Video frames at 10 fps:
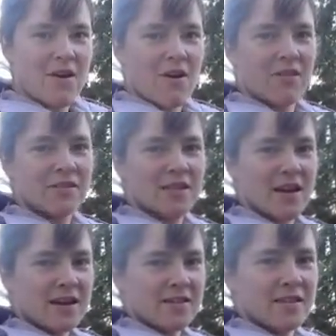on the
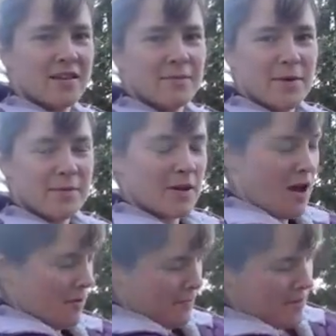sides and maybe
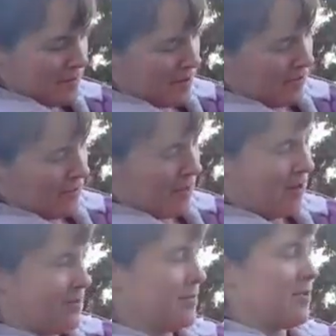at the
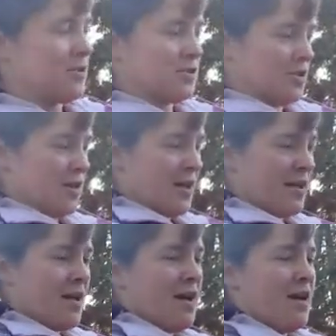bottom. I'm not sure yet.
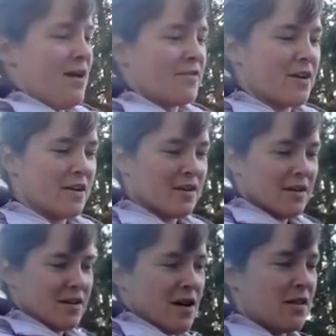I've got
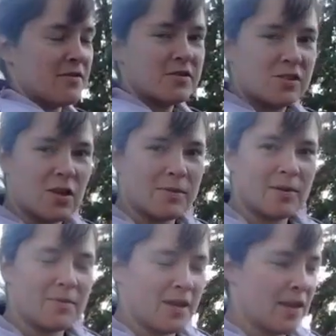11
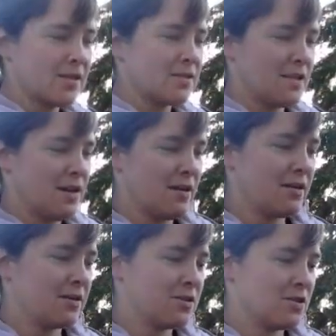strawberry plants
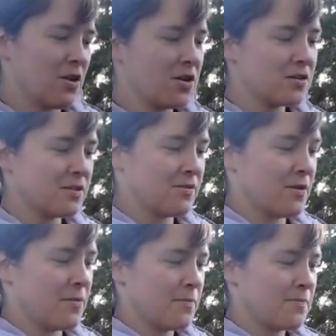that are starts
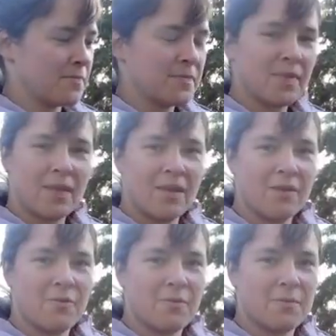from
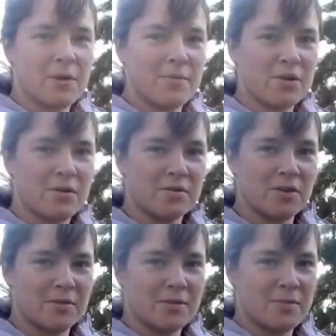one of my bigger
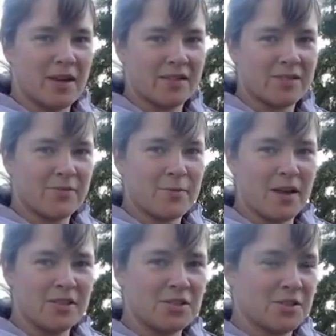strawberry plants from
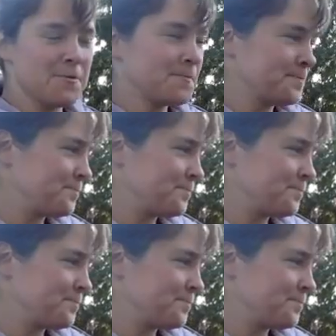last year.